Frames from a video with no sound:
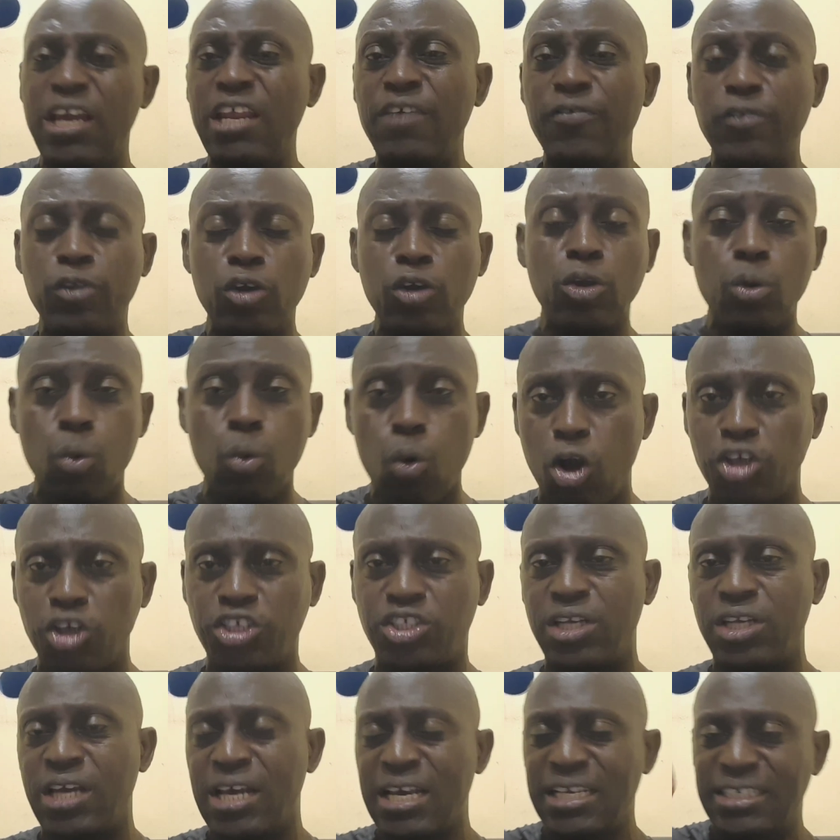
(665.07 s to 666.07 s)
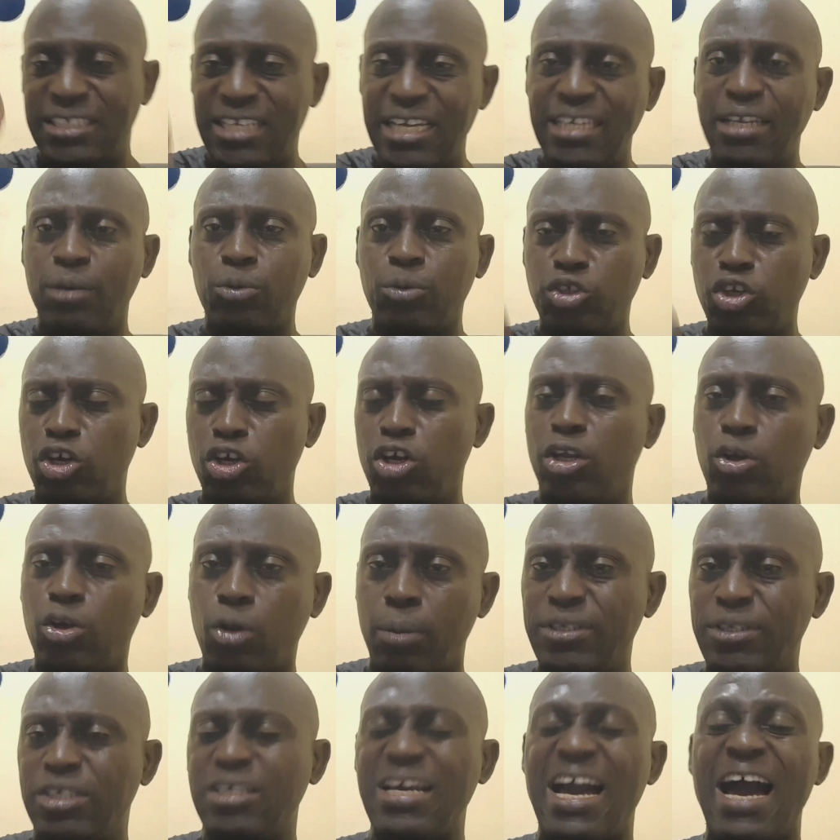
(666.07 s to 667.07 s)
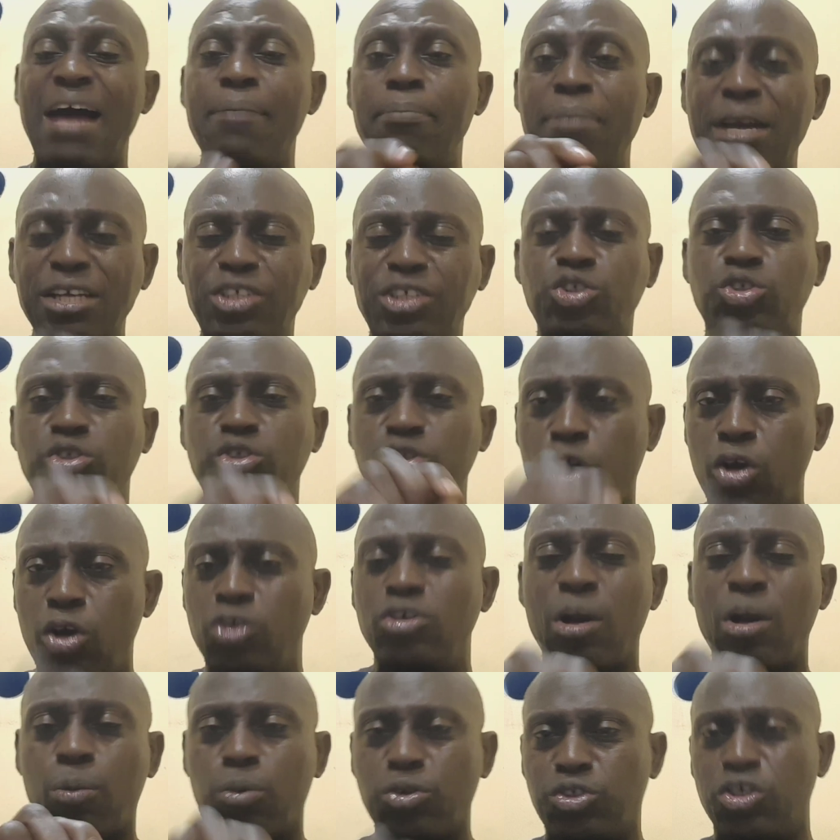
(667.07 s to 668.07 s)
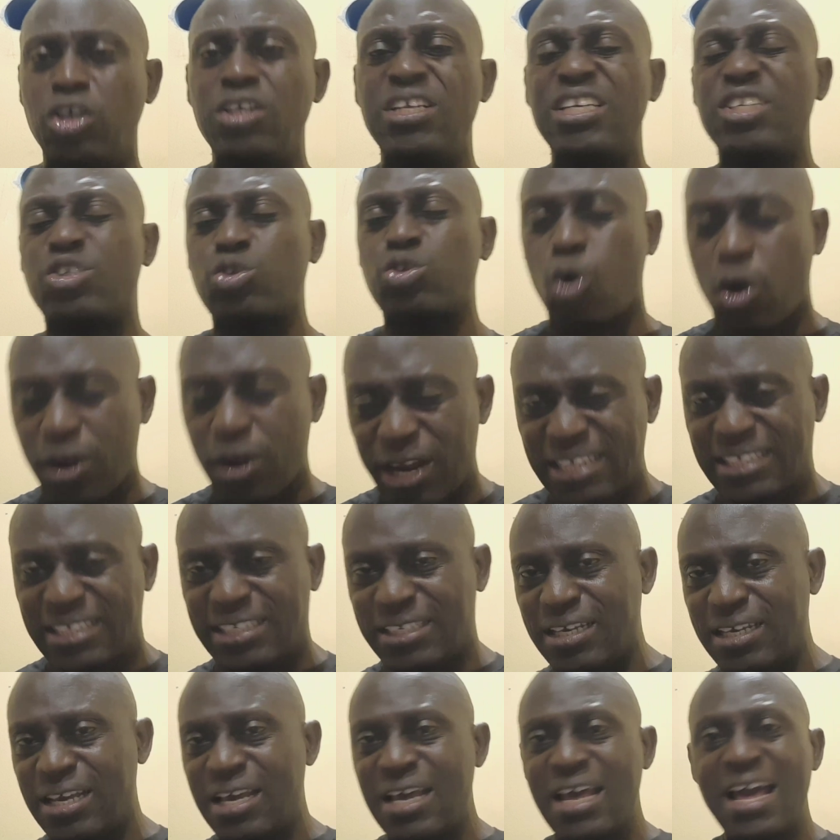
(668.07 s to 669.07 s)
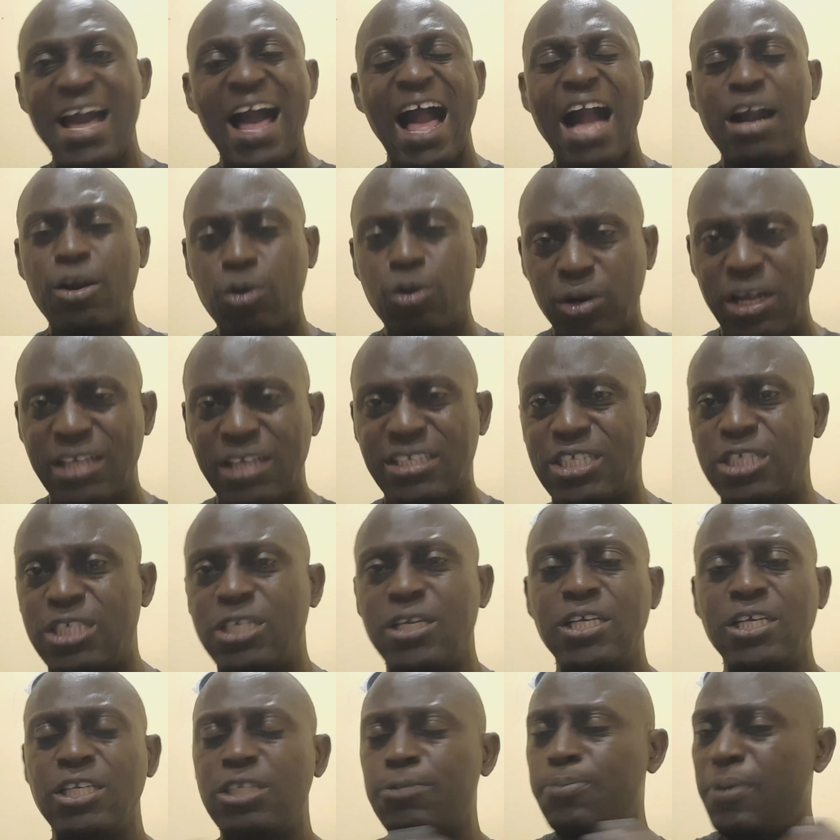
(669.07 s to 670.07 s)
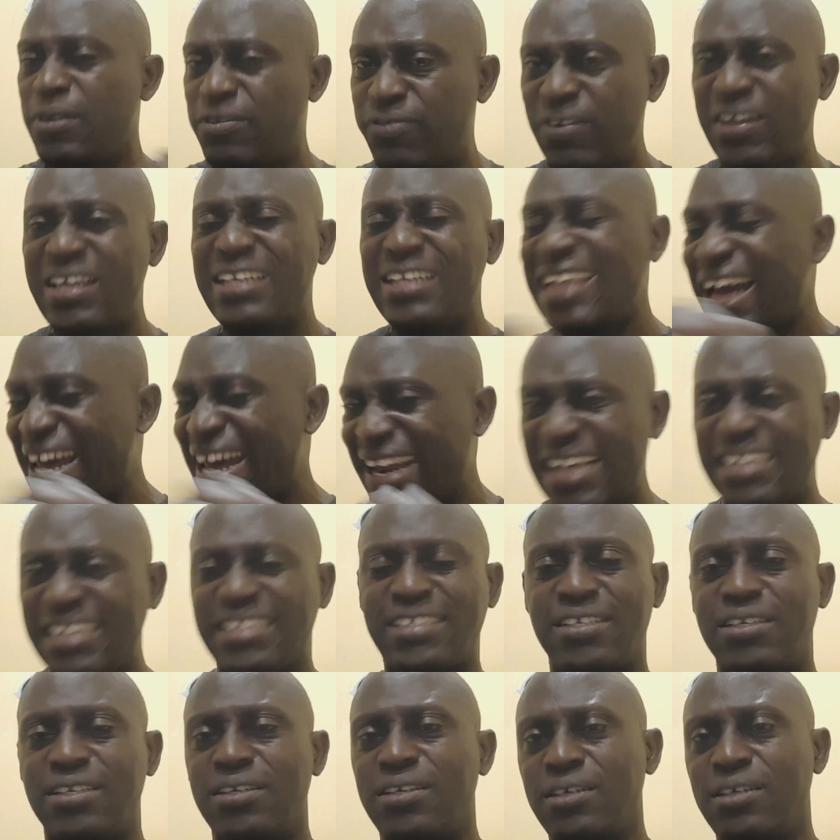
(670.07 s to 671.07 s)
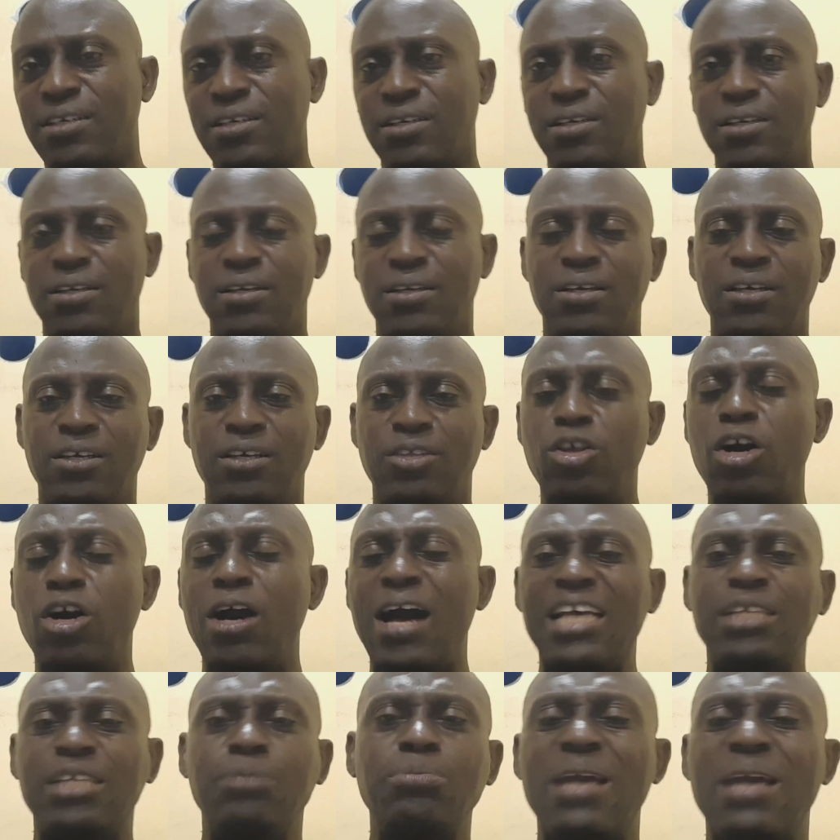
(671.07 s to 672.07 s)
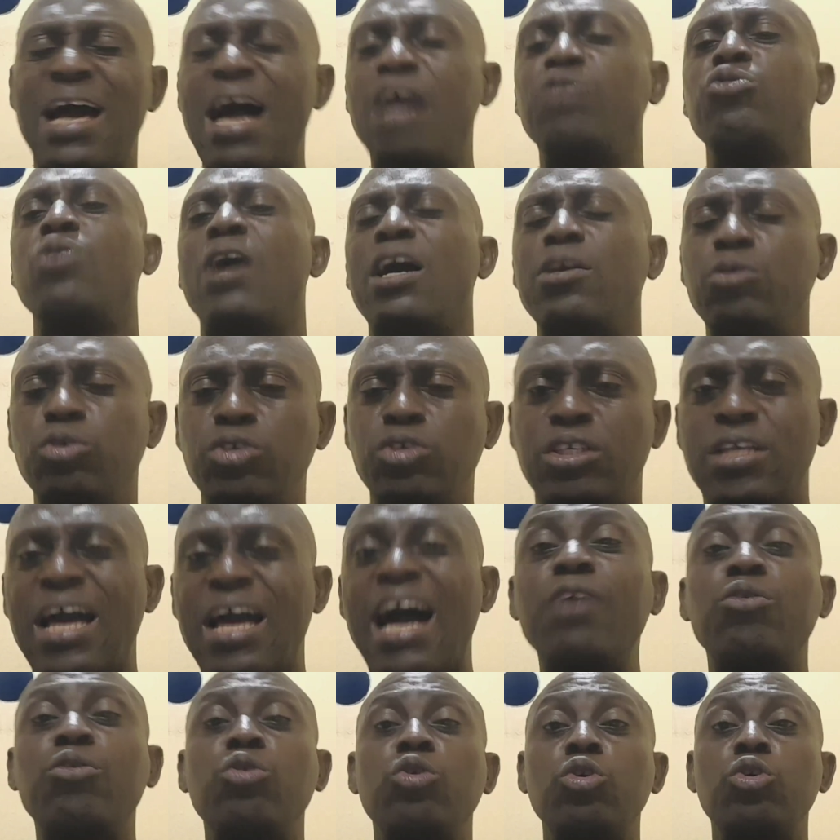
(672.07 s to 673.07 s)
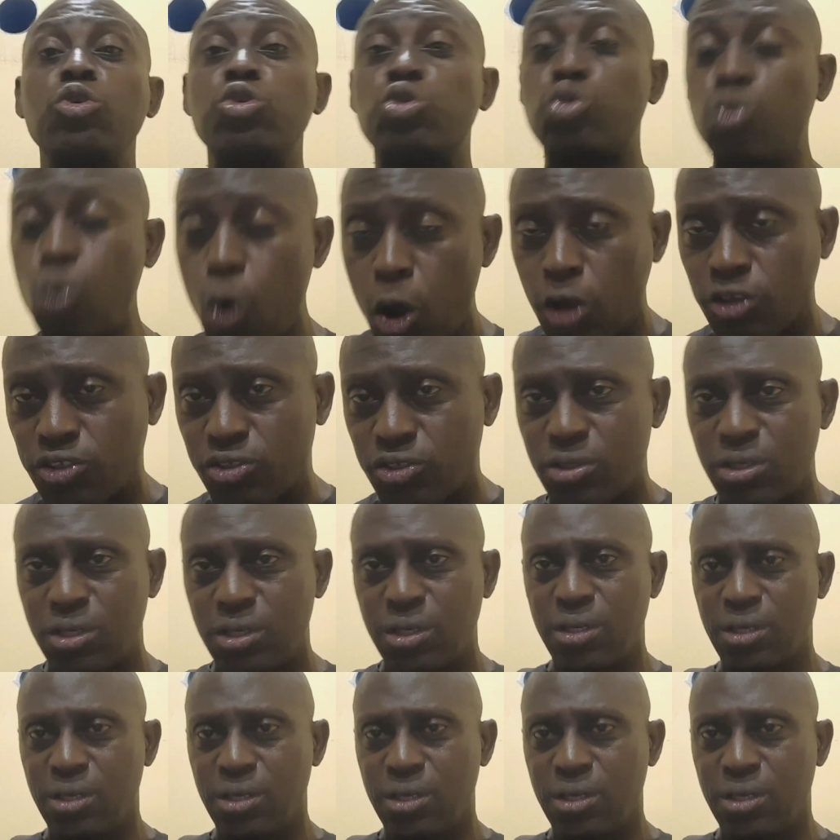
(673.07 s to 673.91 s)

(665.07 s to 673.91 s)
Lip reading: Any video you watch, send the question on the comment section and make sure your question is correct, accurate, specific, direct. Don't ask me how do I use it, how do you use what.